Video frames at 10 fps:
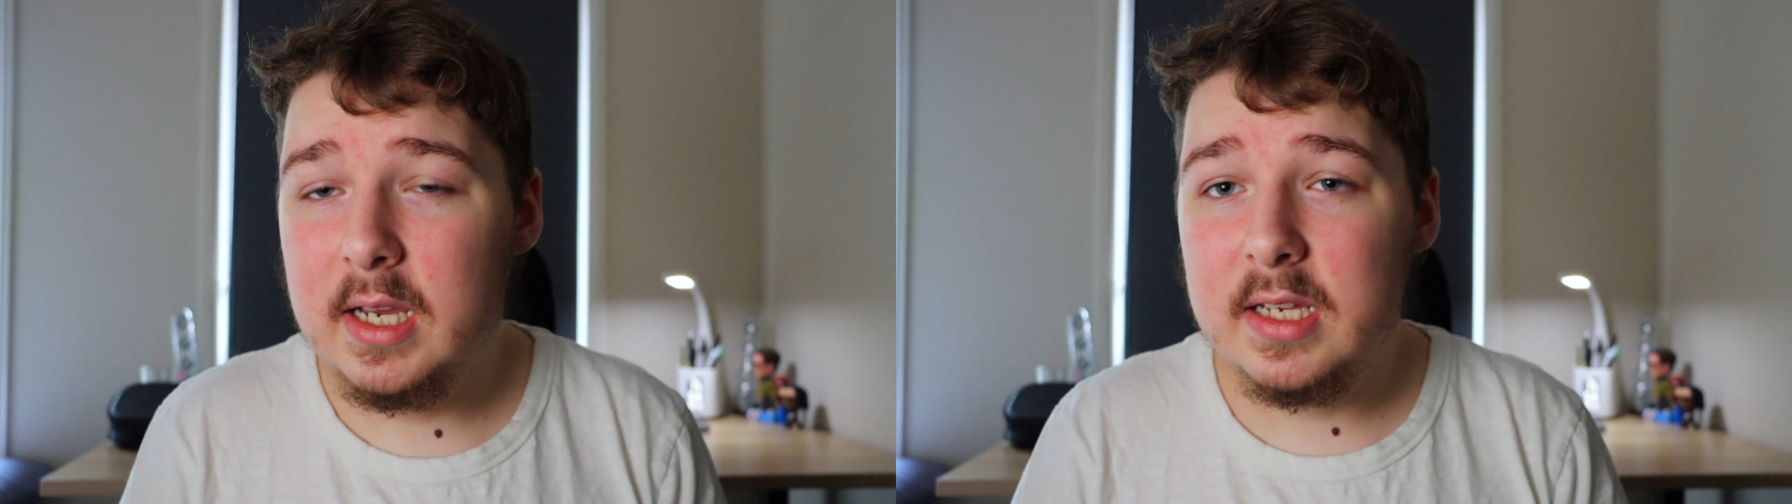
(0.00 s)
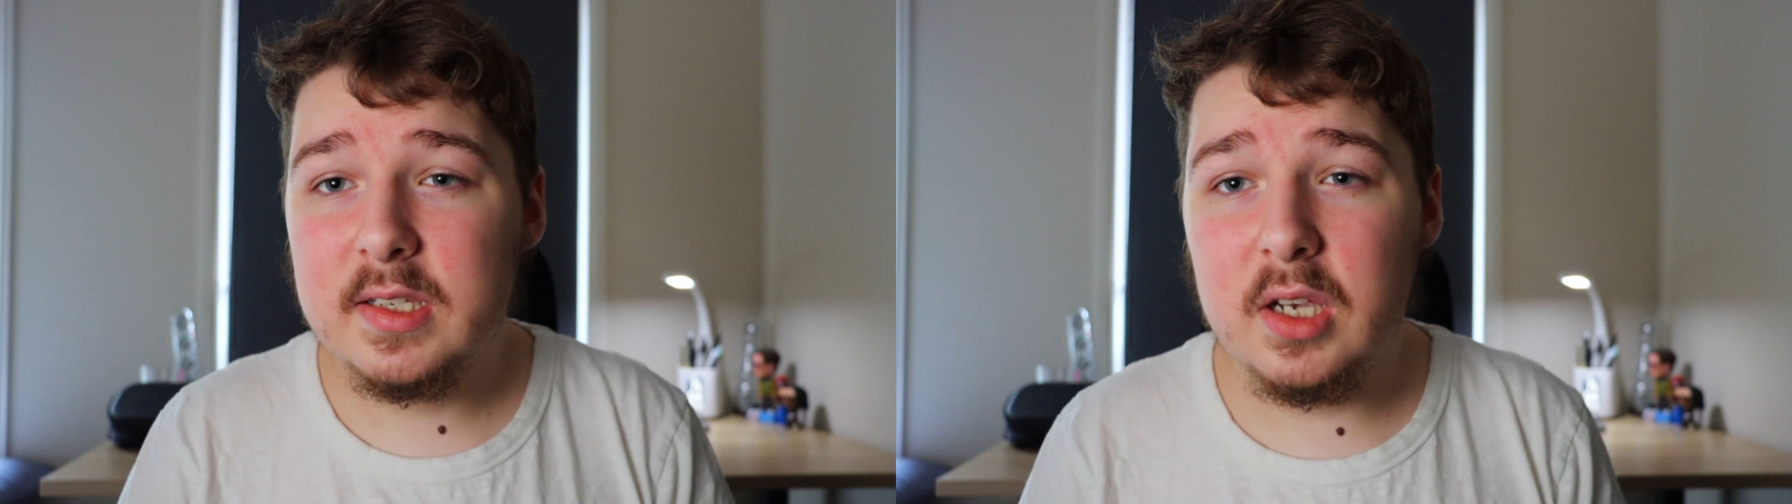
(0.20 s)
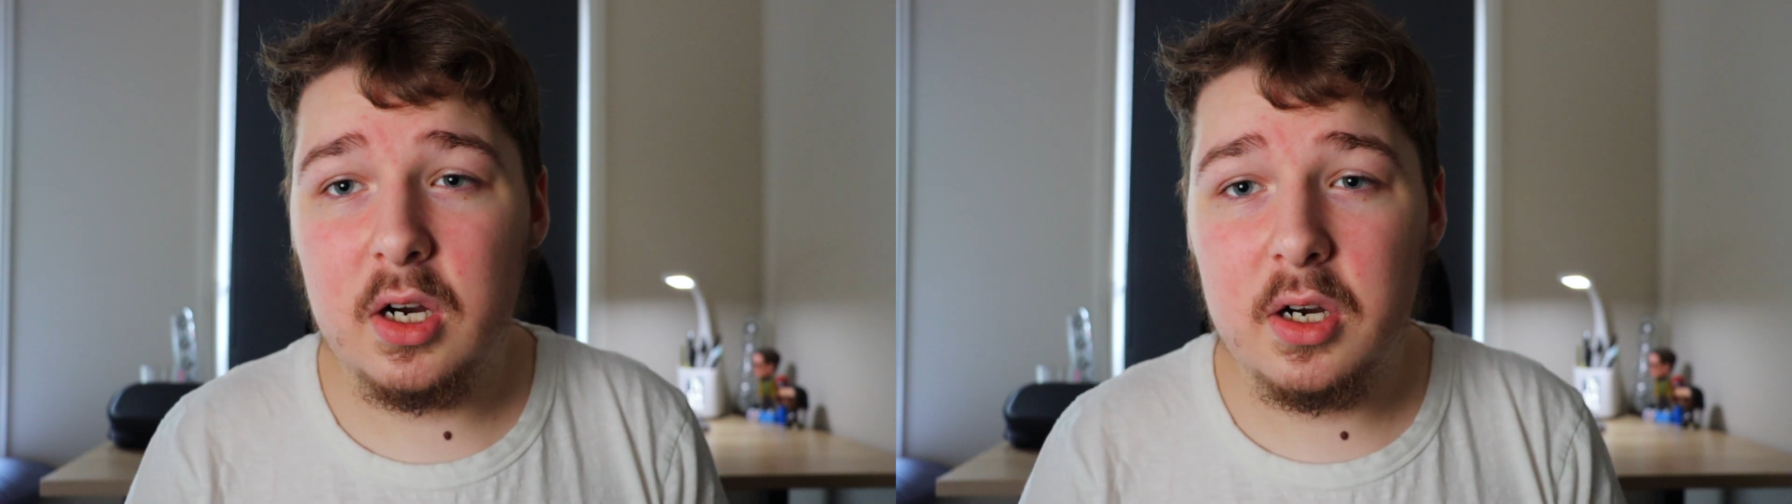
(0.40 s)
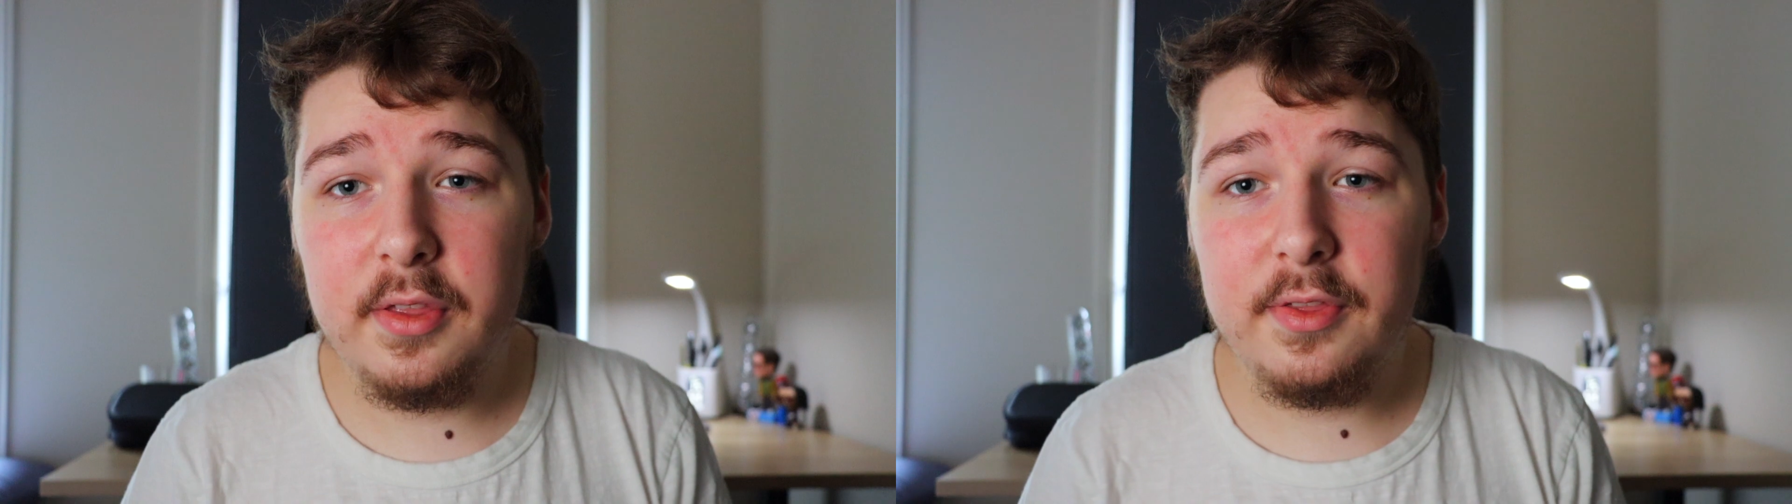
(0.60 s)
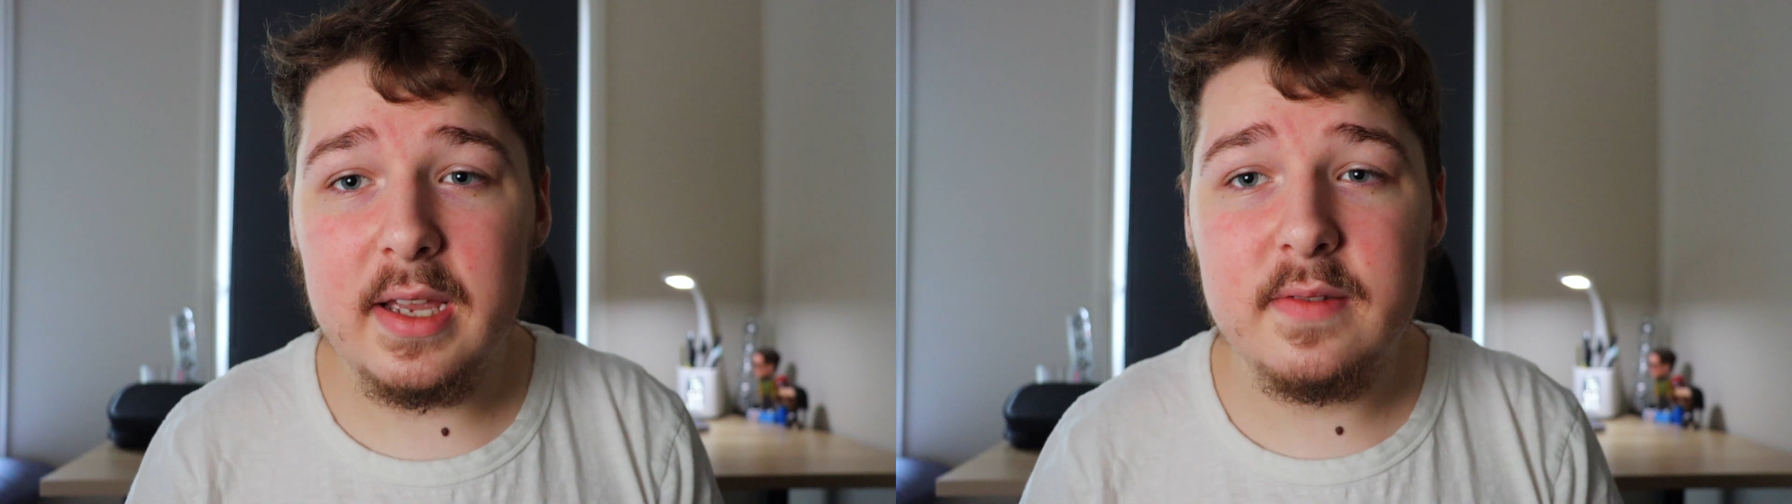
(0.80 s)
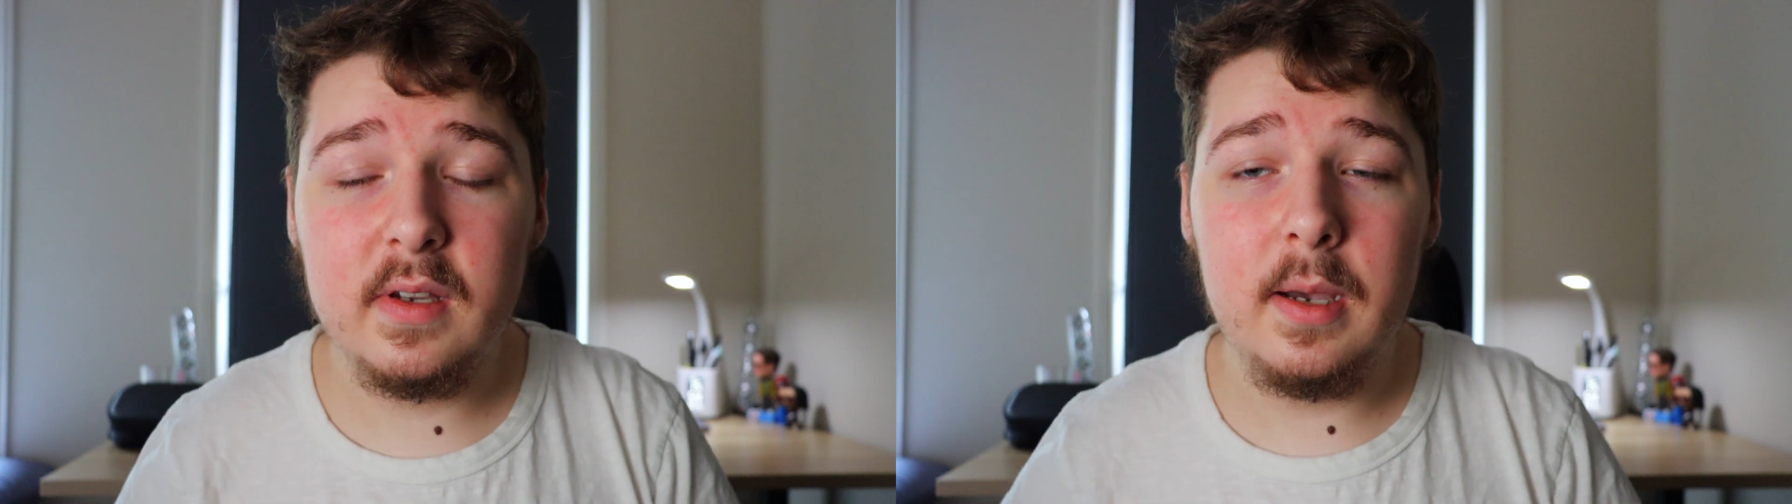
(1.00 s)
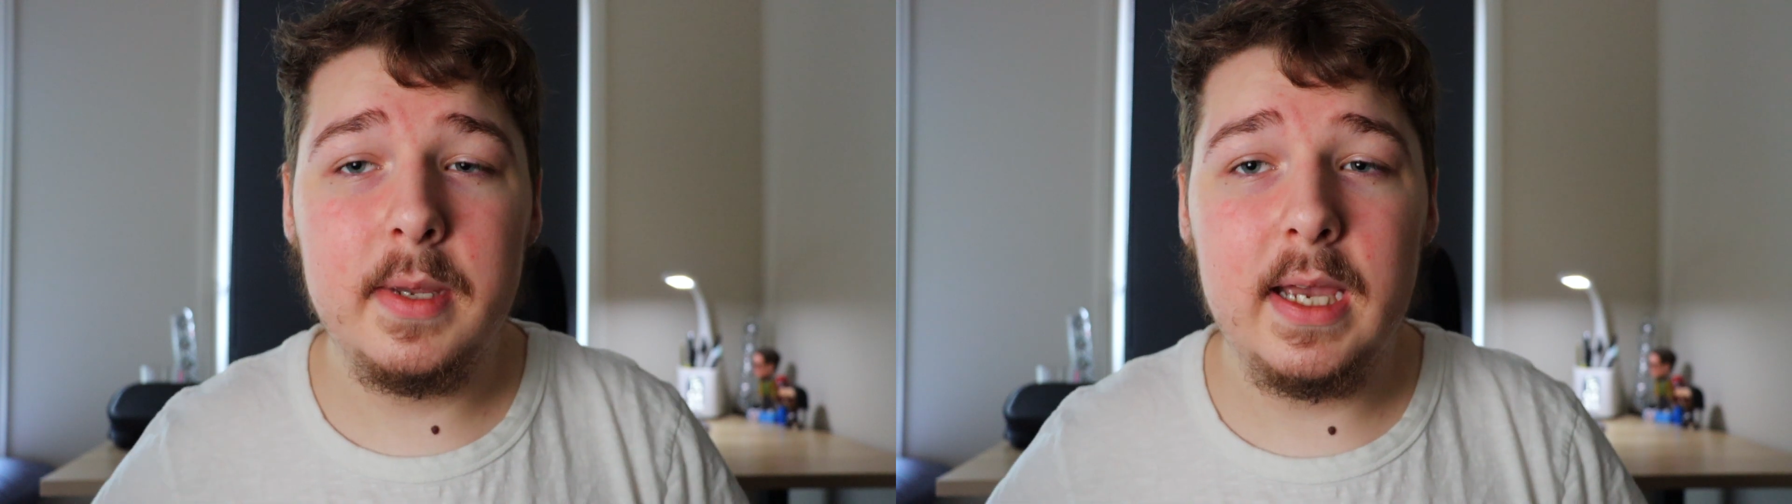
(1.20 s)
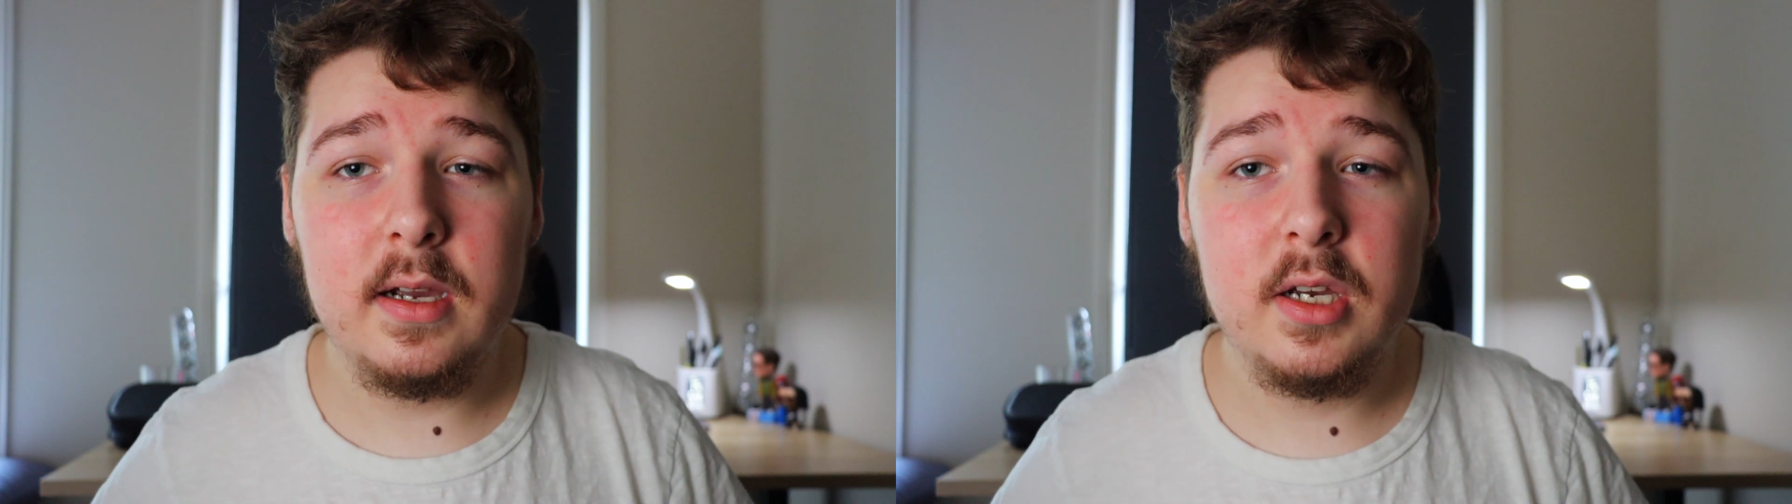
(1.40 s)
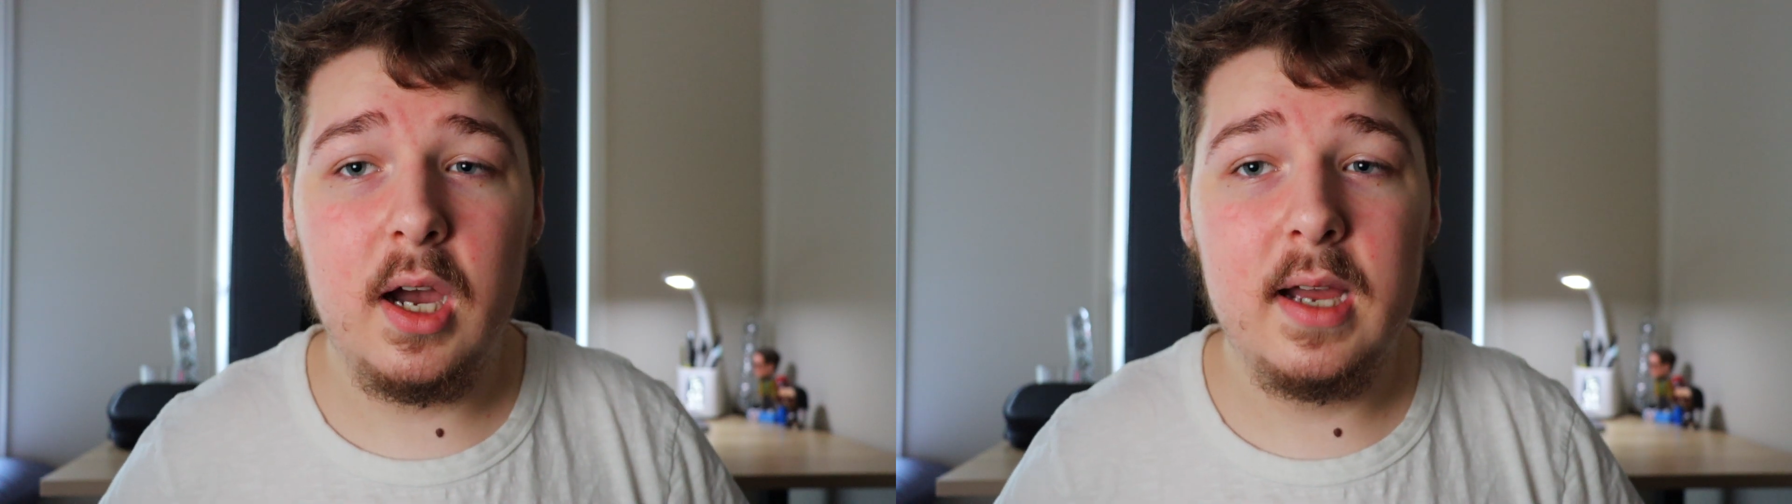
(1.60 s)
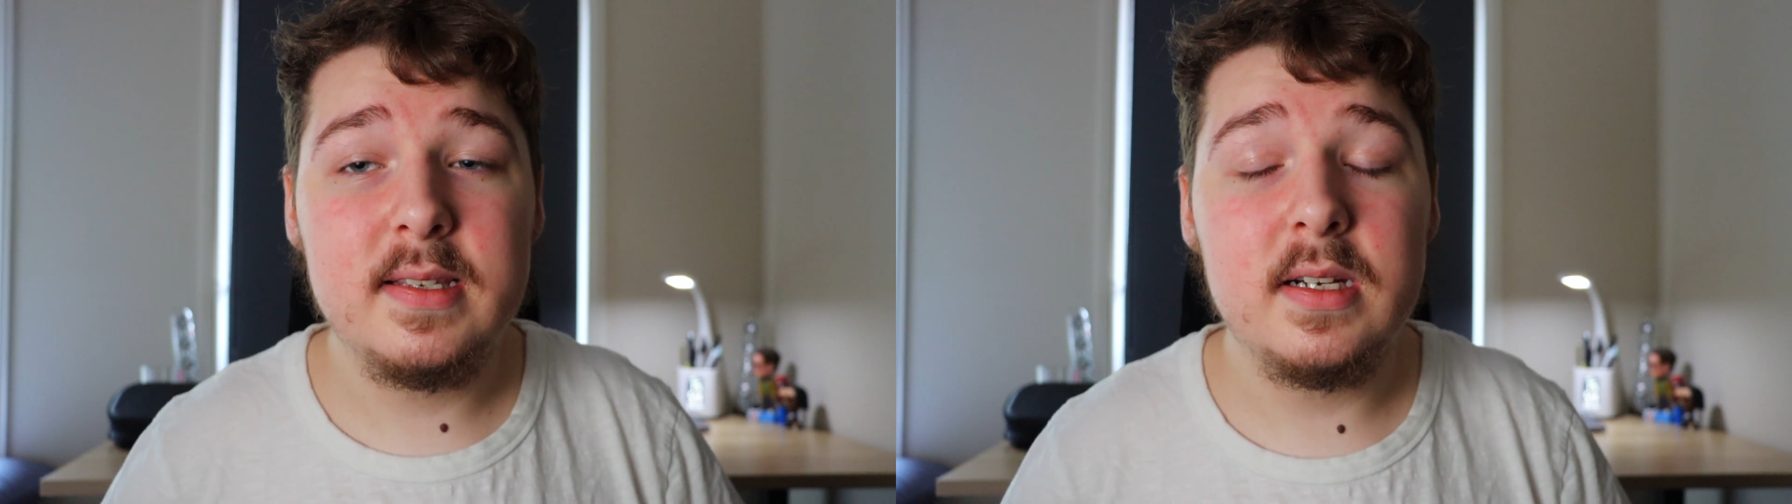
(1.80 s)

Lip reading: So thanks for coming out guys,